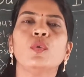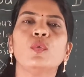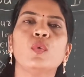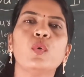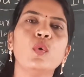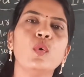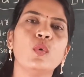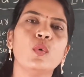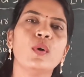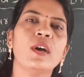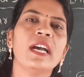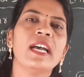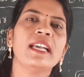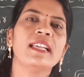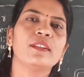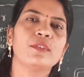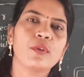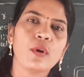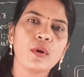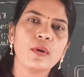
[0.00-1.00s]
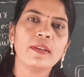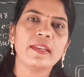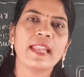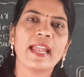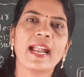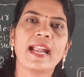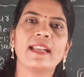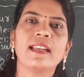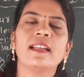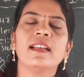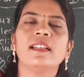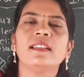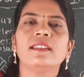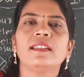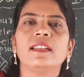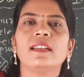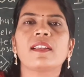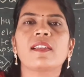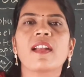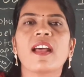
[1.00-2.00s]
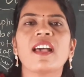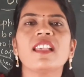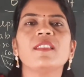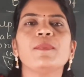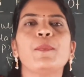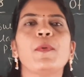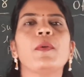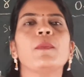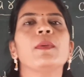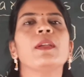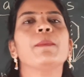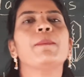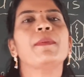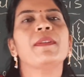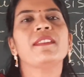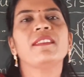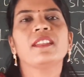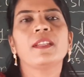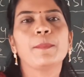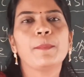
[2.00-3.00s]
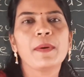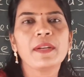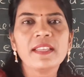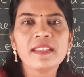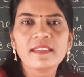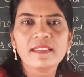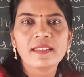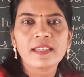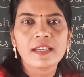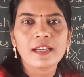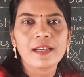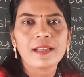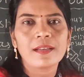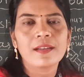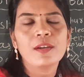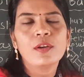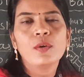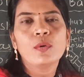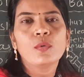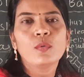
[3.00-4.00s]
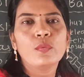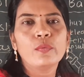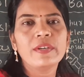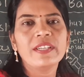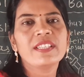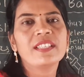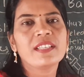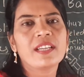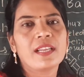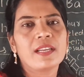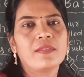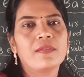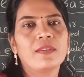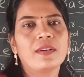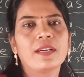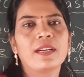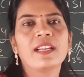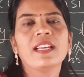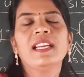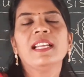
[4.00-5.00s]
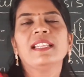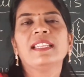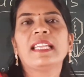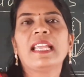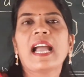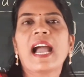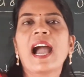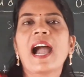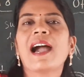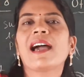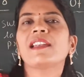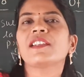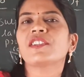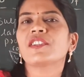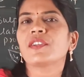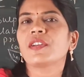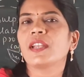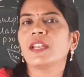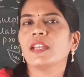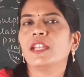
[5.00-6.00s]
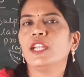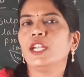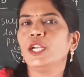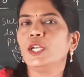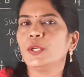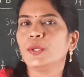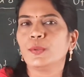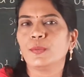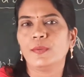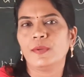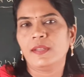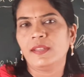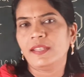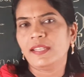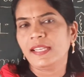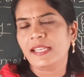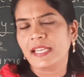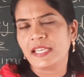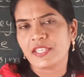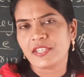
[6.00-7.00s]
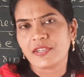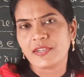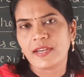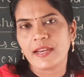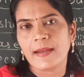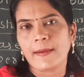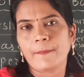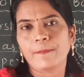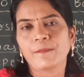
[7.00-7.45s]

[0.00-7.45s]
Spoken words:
who told that the transforming principle is there which convert the R strain into the S strain.